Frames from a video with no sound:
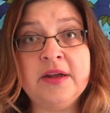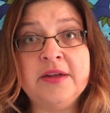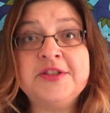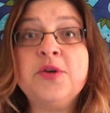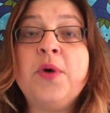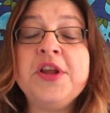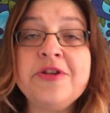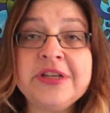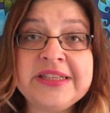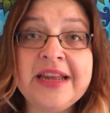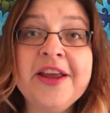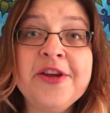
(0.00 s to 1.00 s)
So when you're
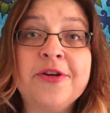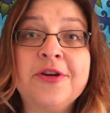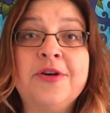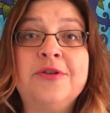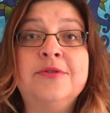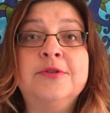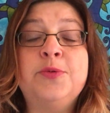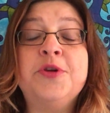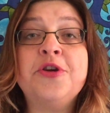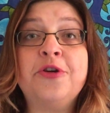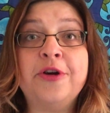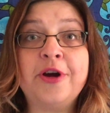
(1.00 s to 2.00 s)
setting your goals, when
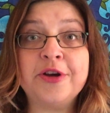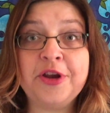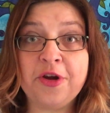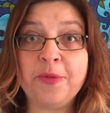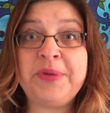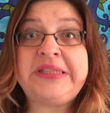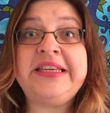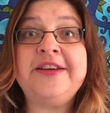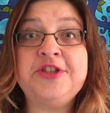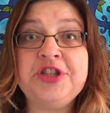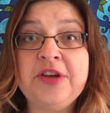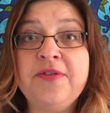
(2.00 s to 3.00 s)
you're, busy
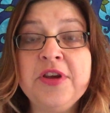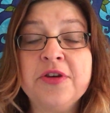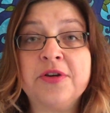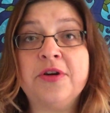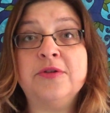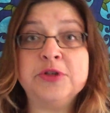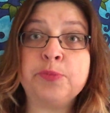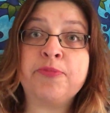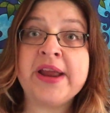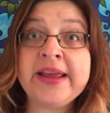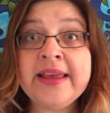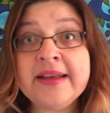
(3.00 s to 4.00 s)
achieving your goals,
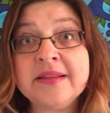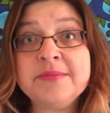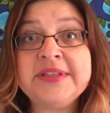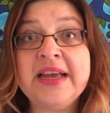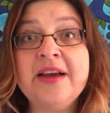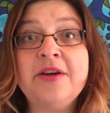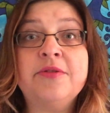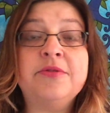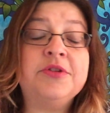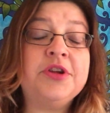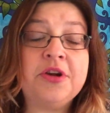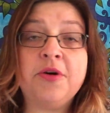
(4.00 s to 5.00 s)
breaking them
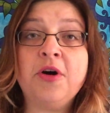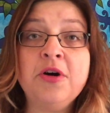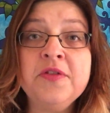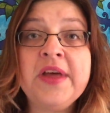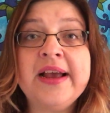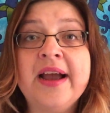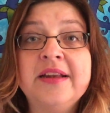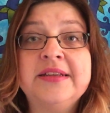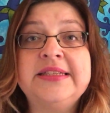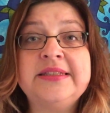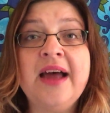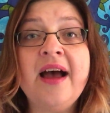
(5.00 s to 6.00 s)
down, all that kind of
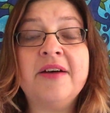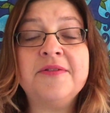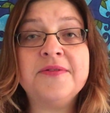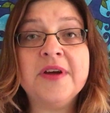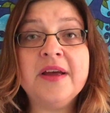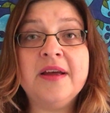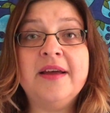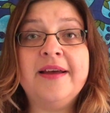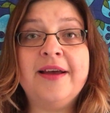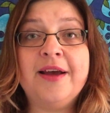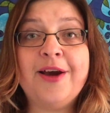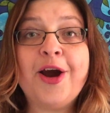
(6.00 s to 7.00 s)
stuff,
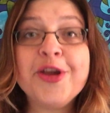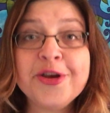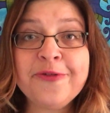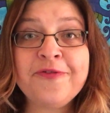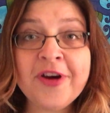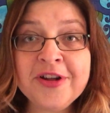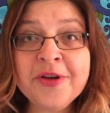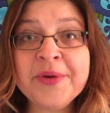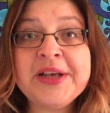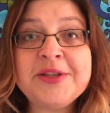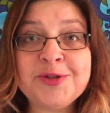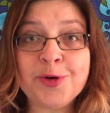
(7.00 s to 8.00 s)
are you
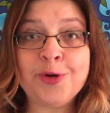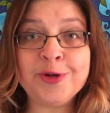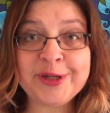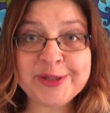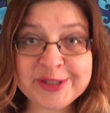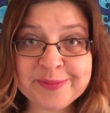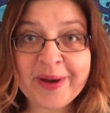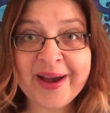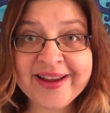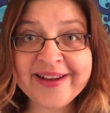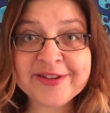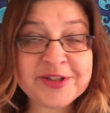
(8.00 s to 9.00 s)
following soul
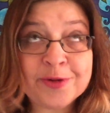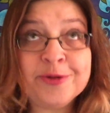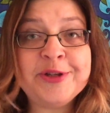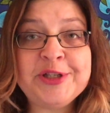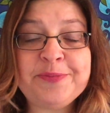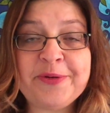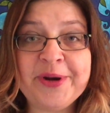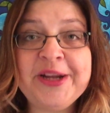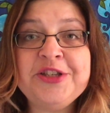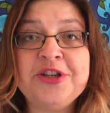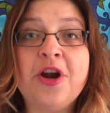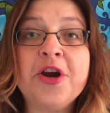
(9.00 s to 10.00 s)

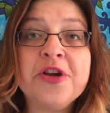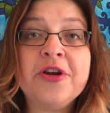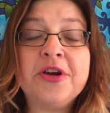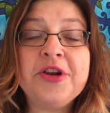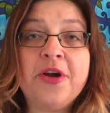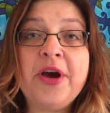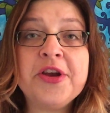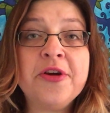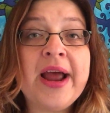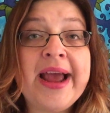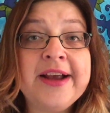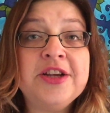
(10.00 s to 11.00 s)
inspiration? Are
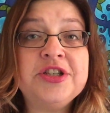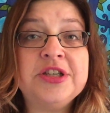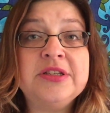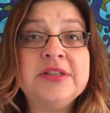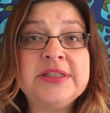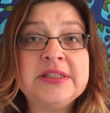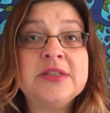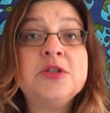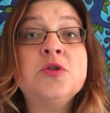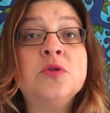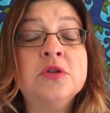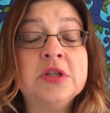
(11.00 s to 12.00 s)
your actions
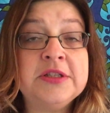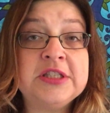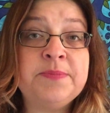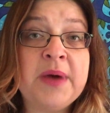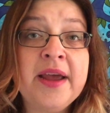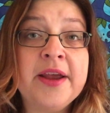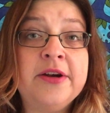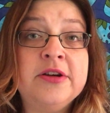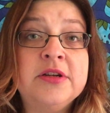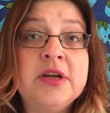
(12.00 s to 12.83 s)
soul inspired?